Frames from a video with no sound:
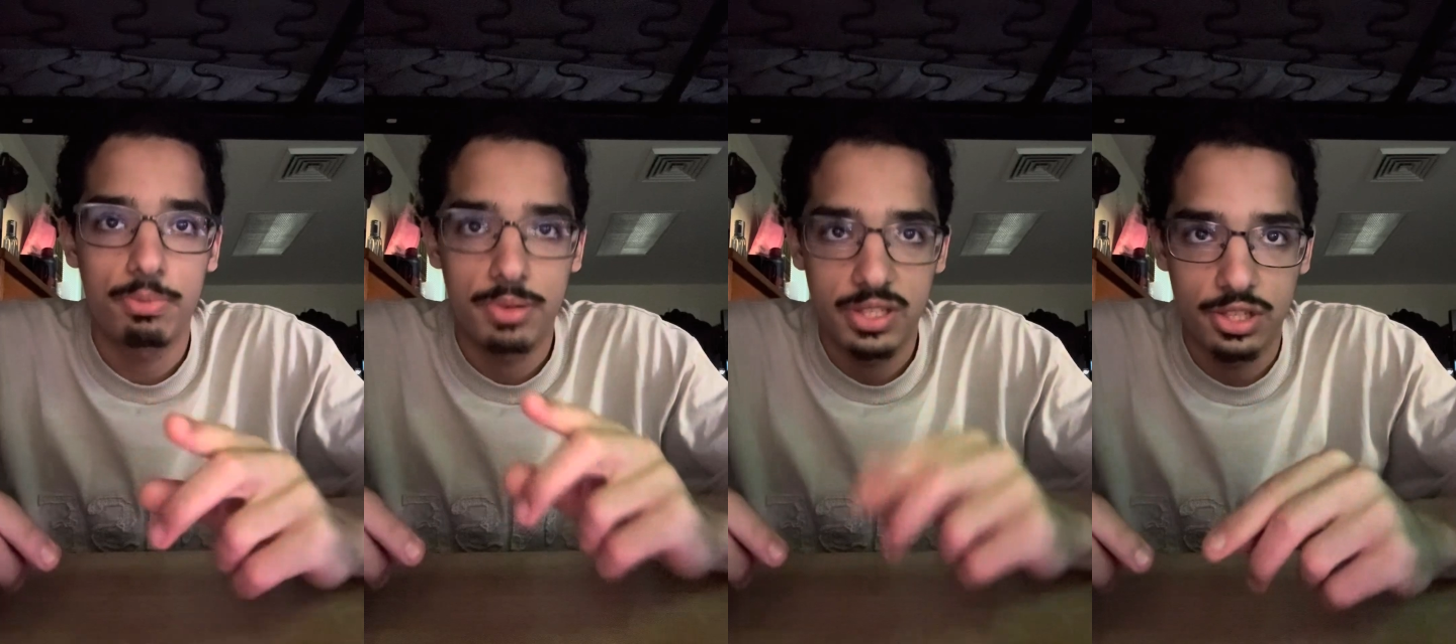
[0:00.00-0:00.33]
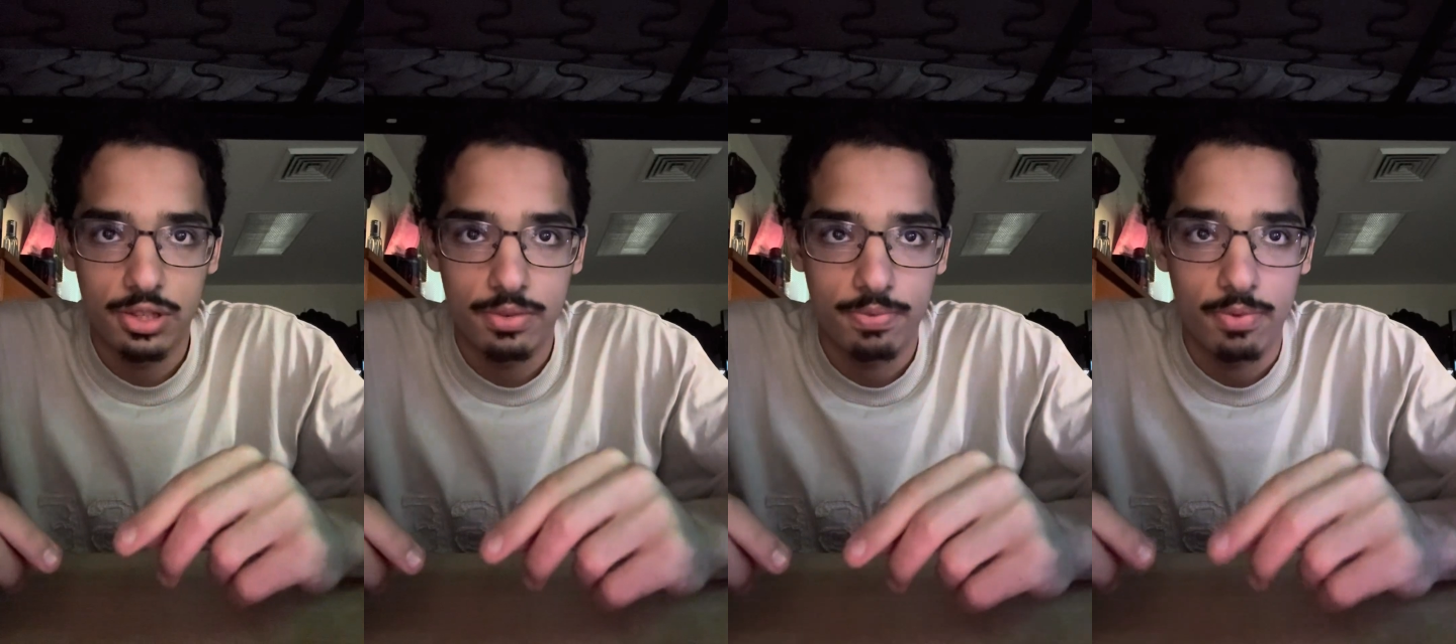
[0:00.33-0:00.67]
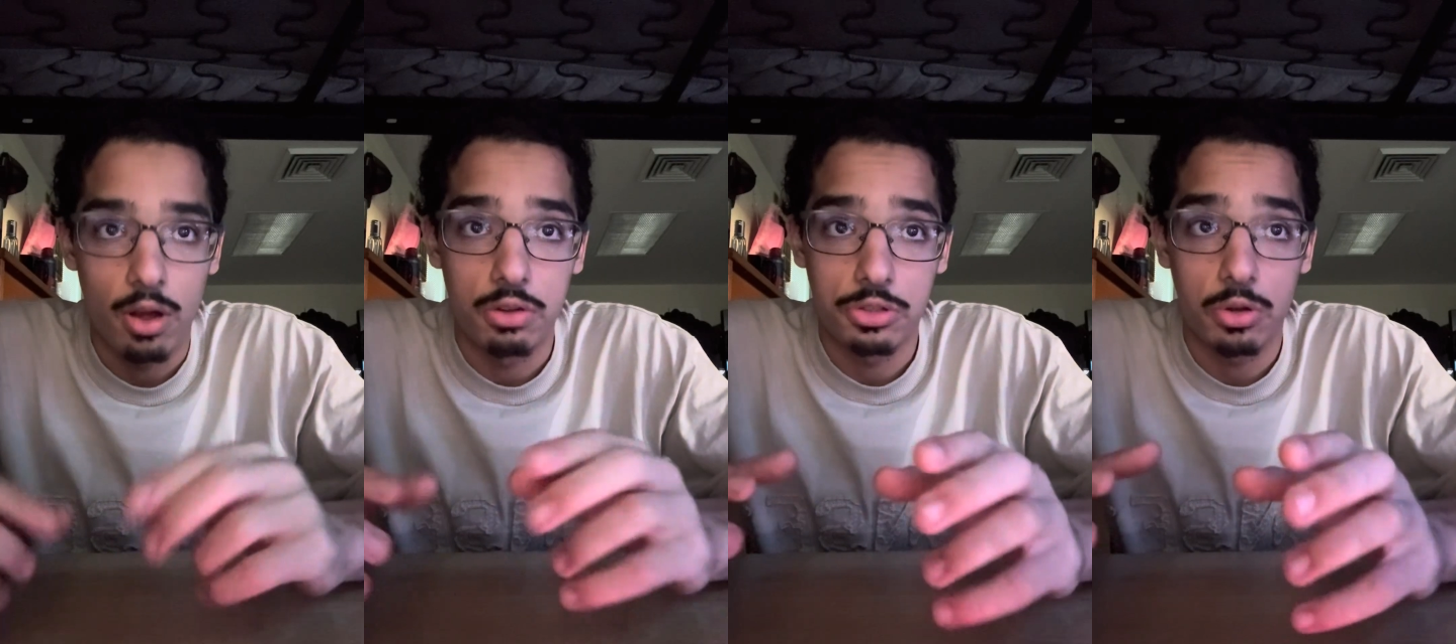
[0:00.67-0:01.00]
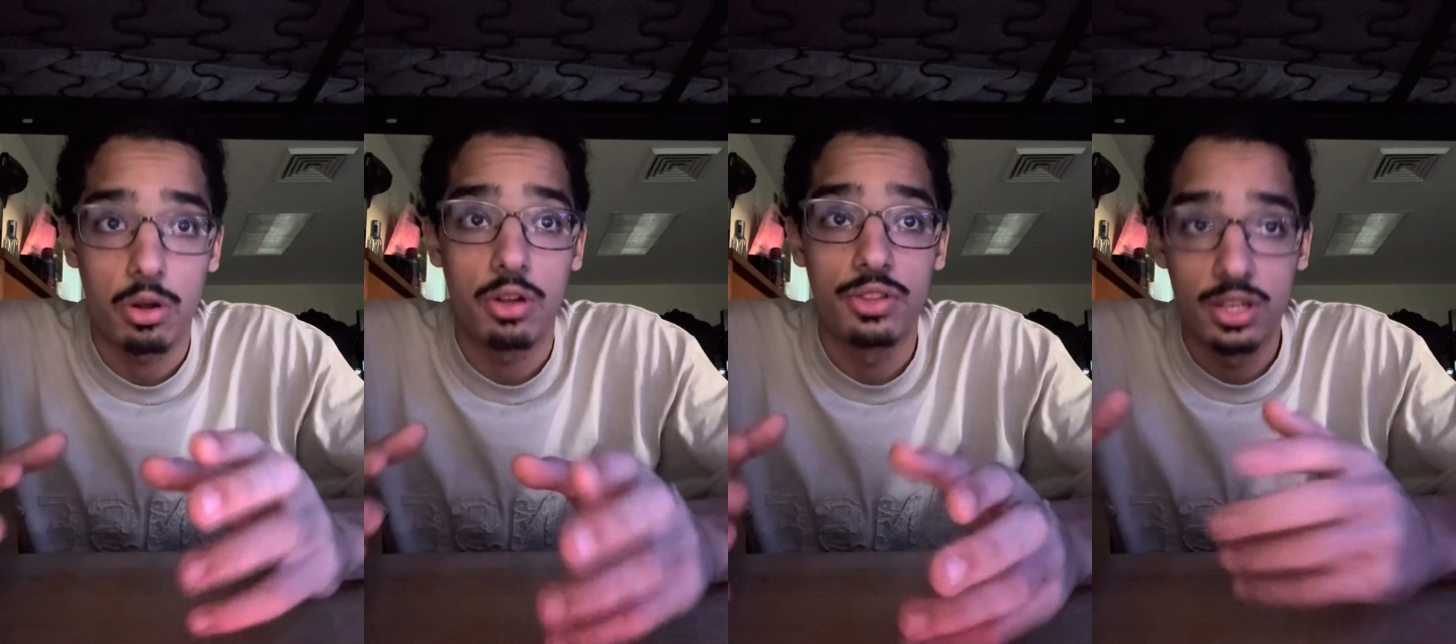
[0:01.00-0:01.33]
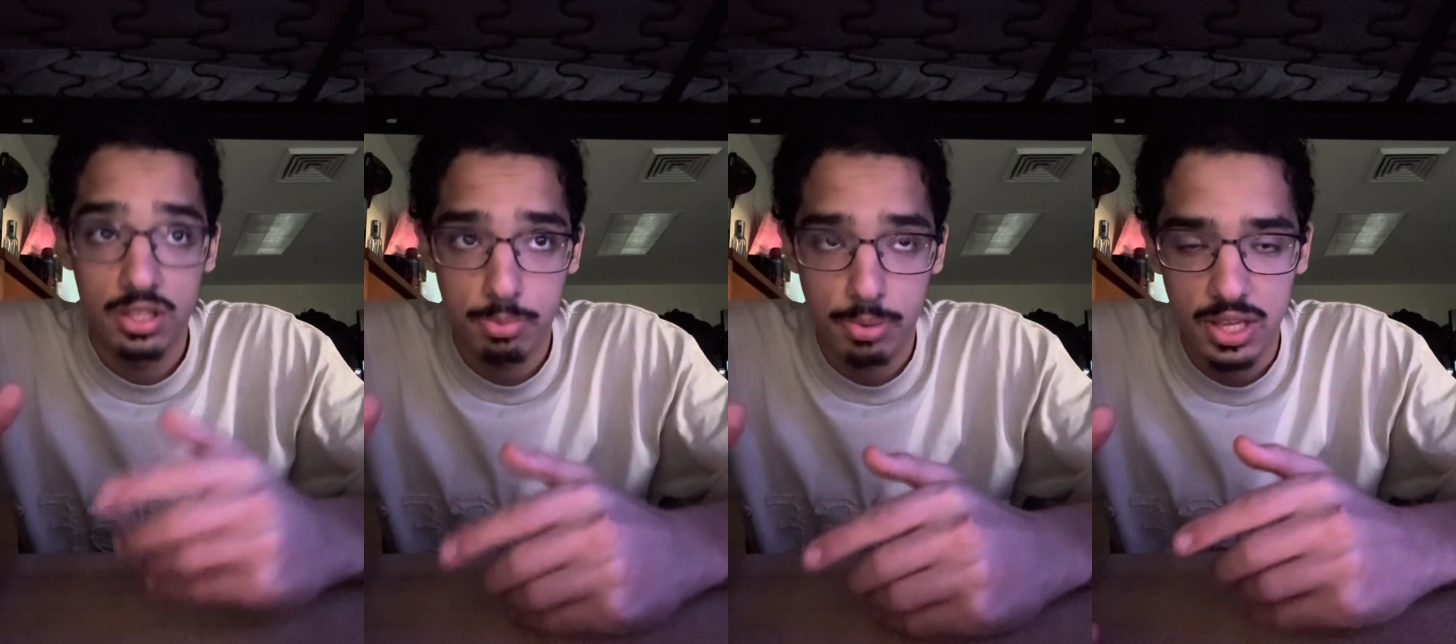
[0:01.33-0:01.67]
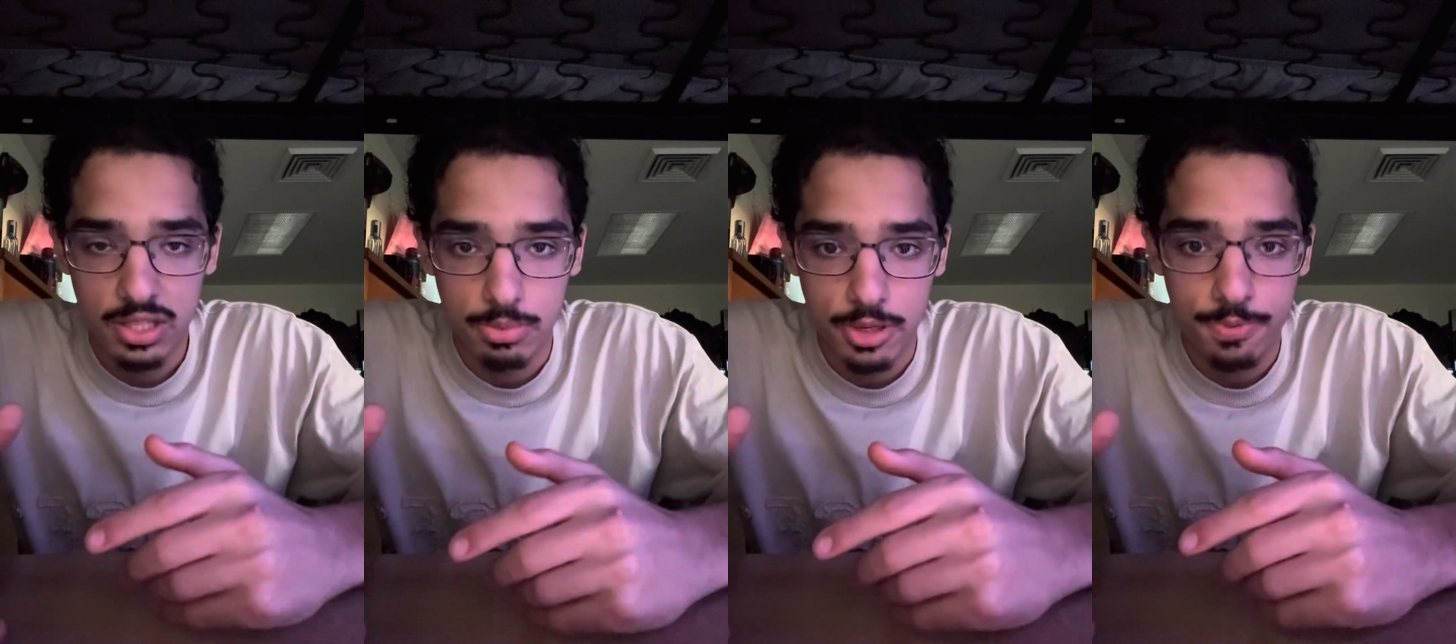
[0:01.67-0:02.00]
position, also called the
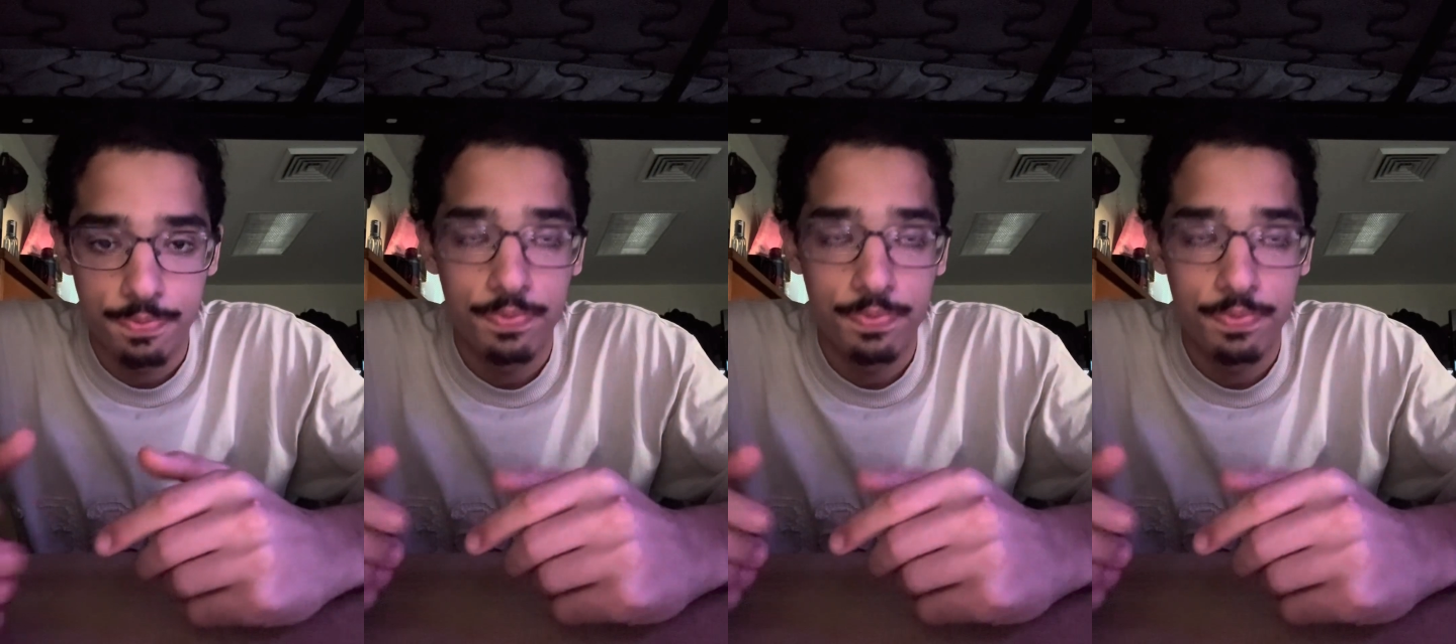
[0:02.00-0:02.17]
displacement,